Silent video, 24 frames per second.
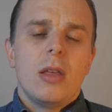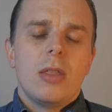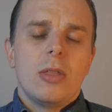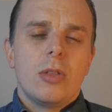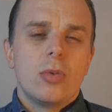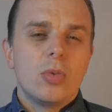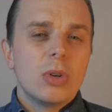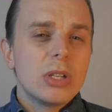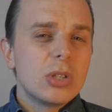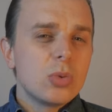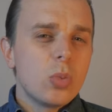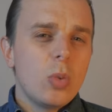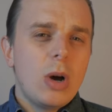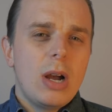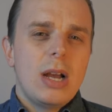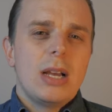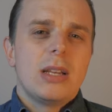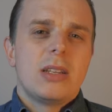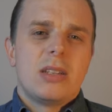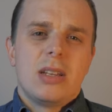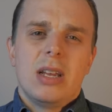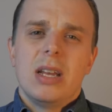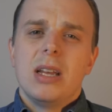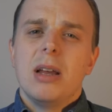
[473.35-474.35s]
The reason why
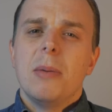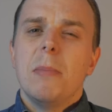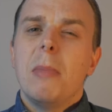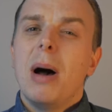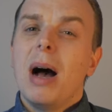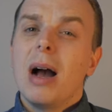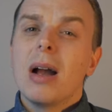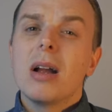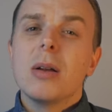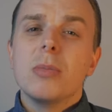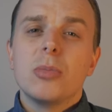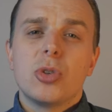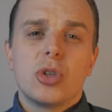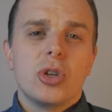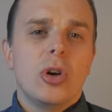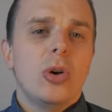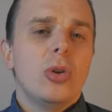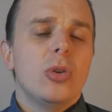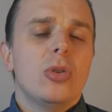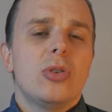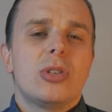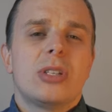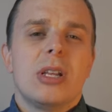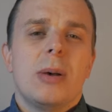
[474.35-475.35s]
I say amalgam
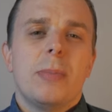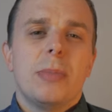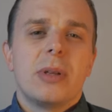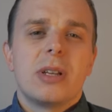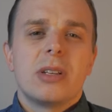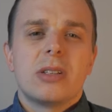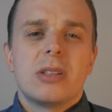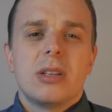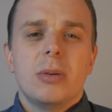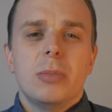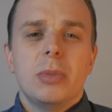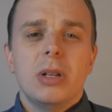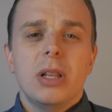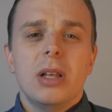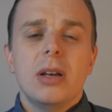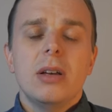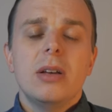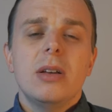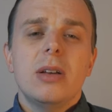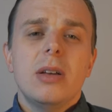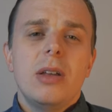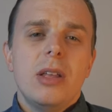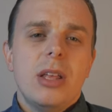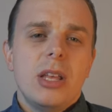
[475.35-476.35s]
sole or something
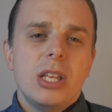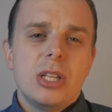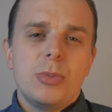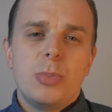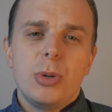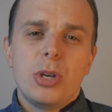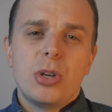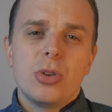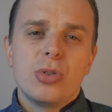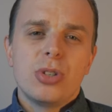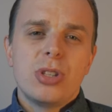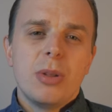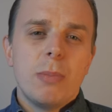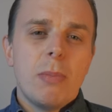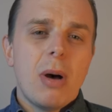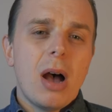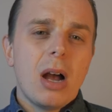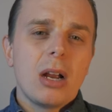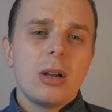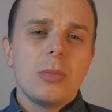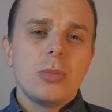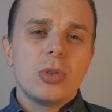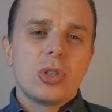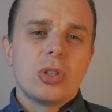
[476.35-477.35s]
similar is because the
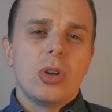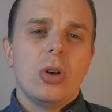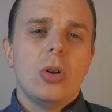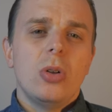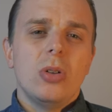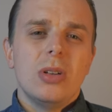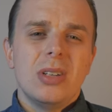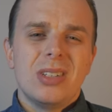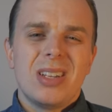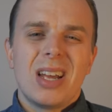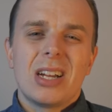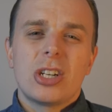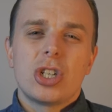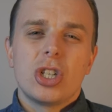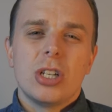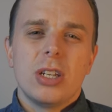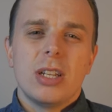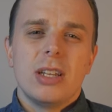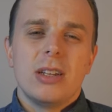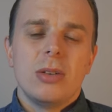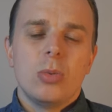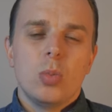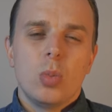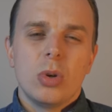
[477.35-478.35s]
amalgam sole is
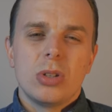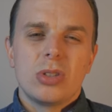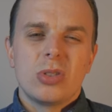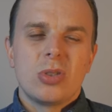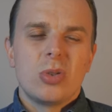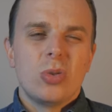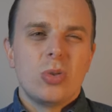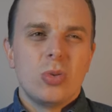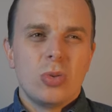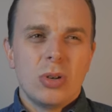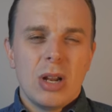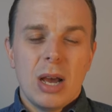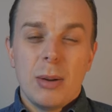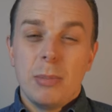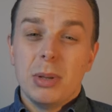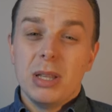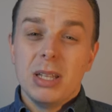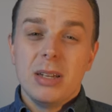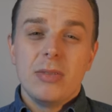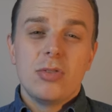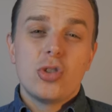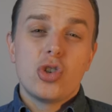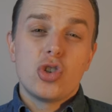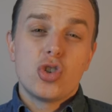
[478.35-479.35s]
actually what's called, I
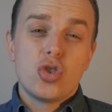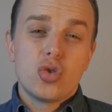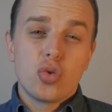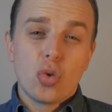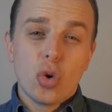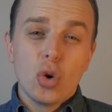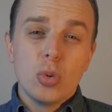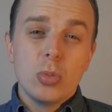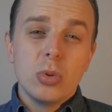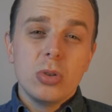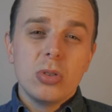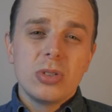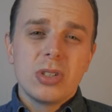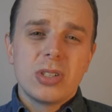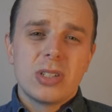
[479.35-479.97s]
believe, strobel